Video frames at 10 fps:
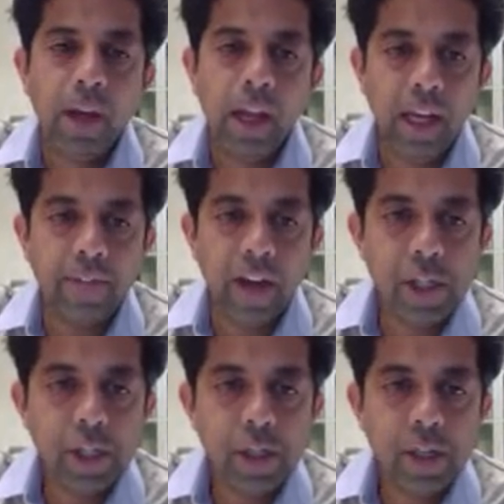uh,
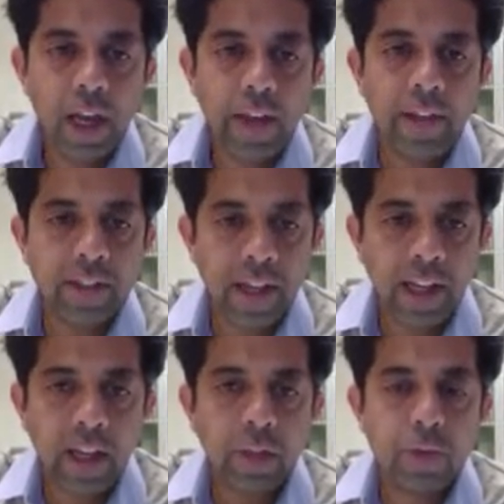innovation and then
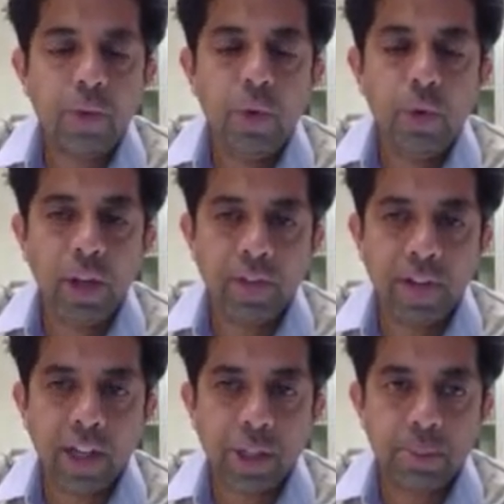take it through the
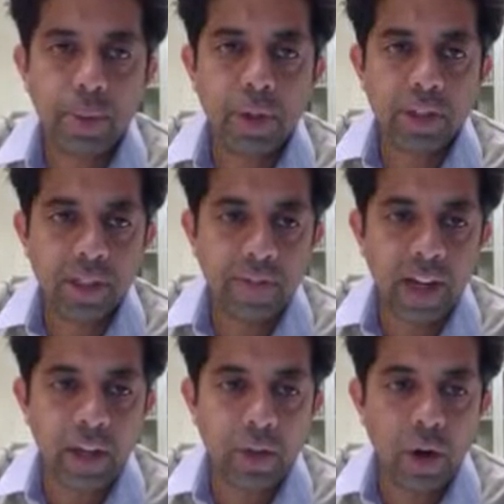inflection points, the
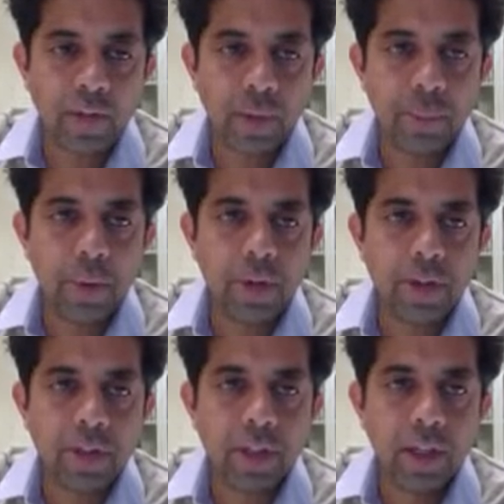value driving
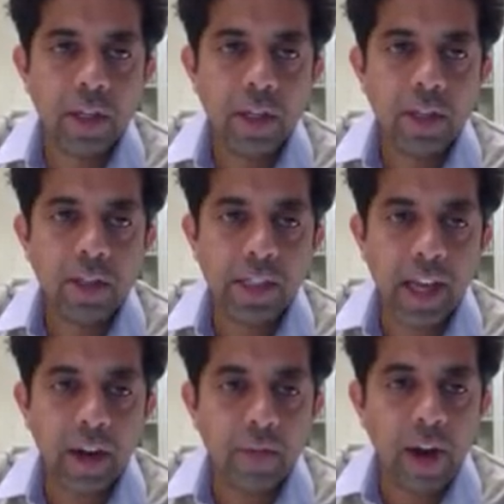points, to
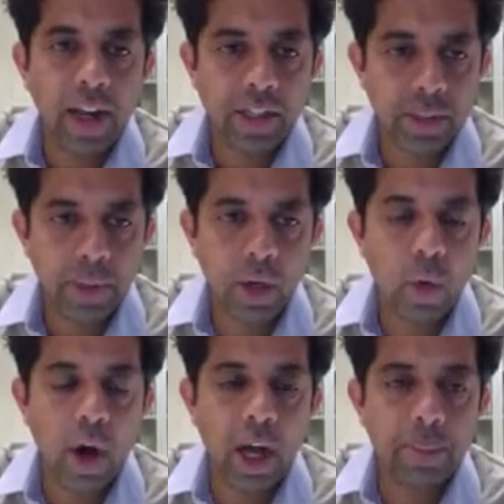get it ready to be
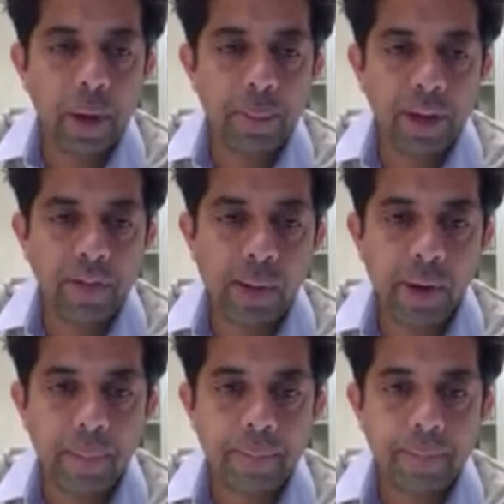acquired by Big
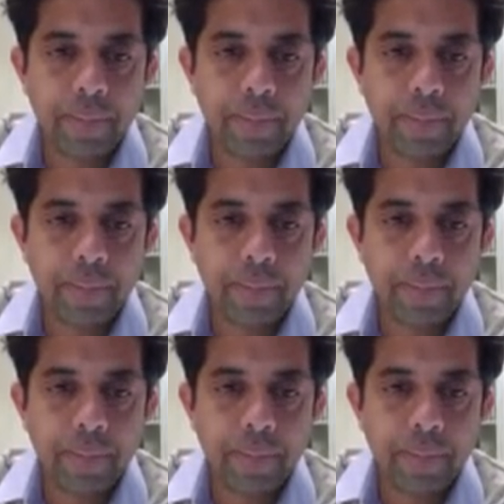Pharma.